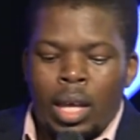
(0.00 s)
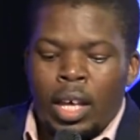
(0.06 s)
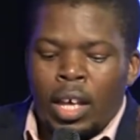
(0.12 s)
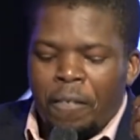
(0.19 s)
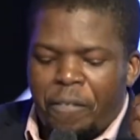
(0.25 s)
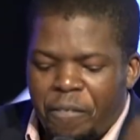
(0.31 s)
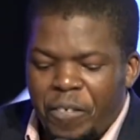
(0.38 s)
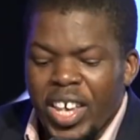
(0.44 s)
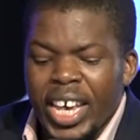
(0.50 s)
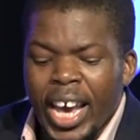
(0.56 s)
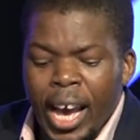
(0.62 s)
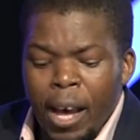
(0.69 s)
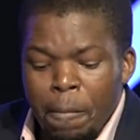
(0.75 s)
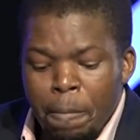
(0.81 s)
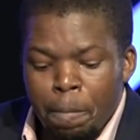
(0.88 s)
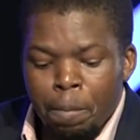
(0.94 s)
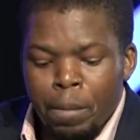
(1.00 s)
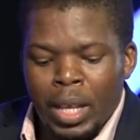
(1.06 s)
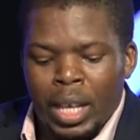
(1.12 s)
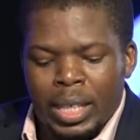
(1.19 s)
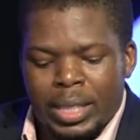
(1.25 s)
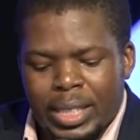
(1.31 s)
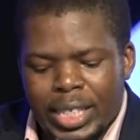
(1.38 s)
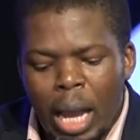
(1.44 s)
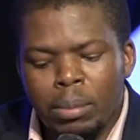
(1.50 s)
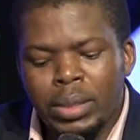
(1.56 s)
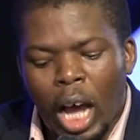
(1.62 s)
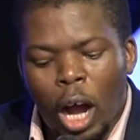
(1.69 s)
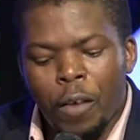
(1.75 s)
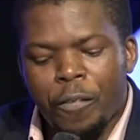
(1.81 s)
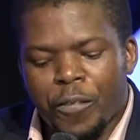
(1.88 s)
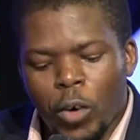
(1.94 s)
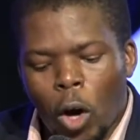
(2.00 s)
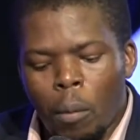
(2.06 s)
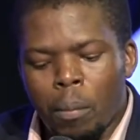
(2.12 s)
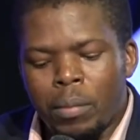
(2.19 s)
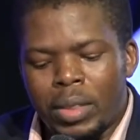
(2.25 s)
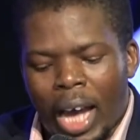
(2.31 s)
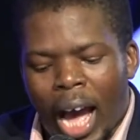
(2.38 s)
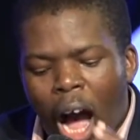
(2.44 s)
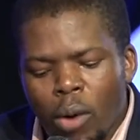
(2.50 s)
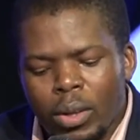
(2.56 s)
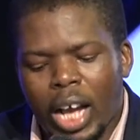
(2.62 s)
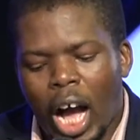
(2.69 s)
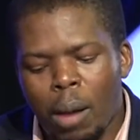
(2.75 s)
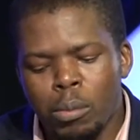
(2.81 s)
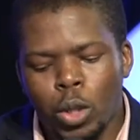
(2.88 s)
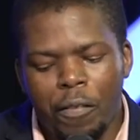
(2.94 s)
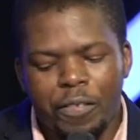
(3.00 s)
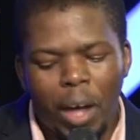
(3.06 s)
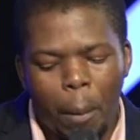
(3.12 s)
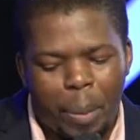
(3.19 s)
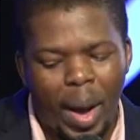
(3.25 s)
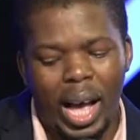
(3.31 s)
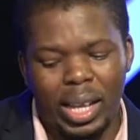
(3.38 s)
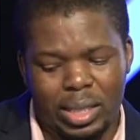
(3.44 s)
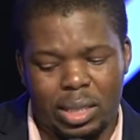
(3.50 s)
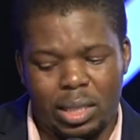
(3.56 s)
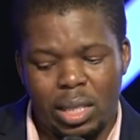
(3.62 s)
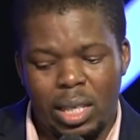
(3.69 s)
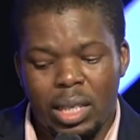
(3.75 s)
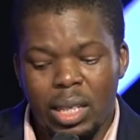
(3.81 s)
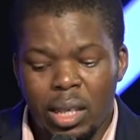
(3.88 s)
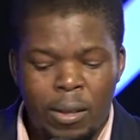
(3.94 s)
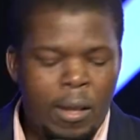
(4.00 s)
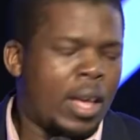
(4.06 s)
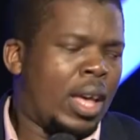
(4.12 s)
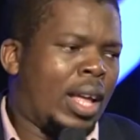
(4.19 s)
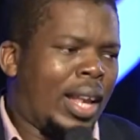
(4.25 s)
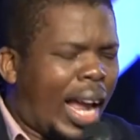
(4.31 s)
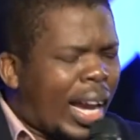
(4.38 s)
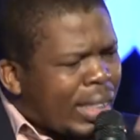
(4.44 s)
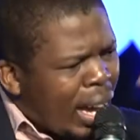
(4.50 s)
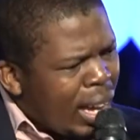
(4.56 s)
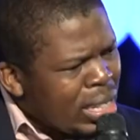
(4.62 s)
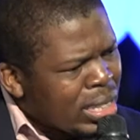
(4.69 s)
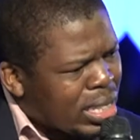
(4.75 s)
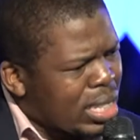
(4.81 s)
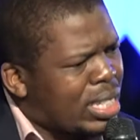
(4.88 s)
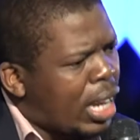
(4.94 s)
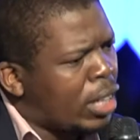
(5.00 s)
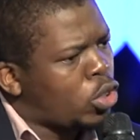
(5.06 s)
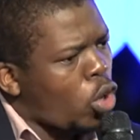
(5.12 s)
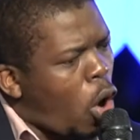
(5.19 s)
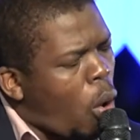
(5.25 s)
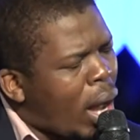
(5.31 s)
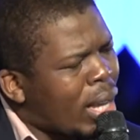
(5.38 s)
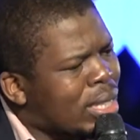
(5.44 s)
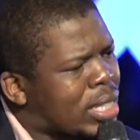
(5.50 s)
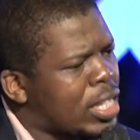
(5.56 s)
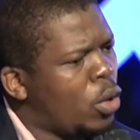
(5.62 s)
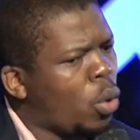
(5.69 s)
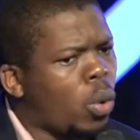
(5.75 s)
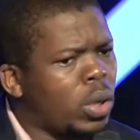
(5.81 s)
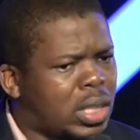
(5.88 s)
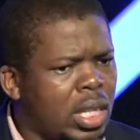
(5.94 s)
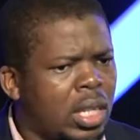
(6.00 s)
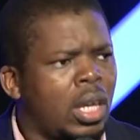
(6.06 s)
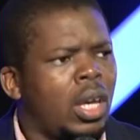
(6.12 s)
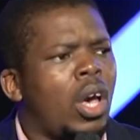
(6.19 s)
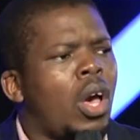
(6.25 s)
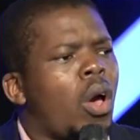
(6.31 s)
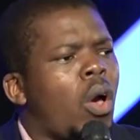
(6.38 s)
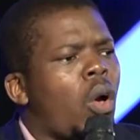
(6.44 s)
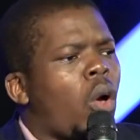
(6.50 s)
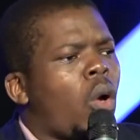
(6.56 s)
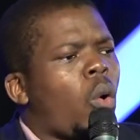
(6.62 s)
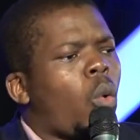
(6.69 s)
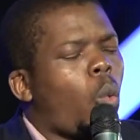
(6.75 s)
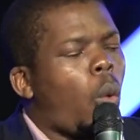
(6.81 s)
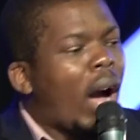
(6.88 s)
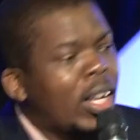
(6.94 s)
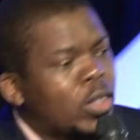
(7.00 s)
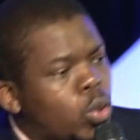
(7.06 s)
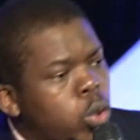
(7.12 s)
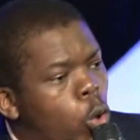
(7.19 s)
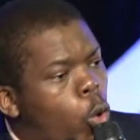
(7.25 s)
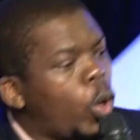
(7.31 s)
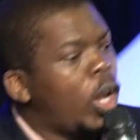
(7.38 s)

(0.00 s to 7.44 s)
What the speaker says: Fear stems out from the outcomes of the past. Like the incident, owazi ukuthi wathi udlule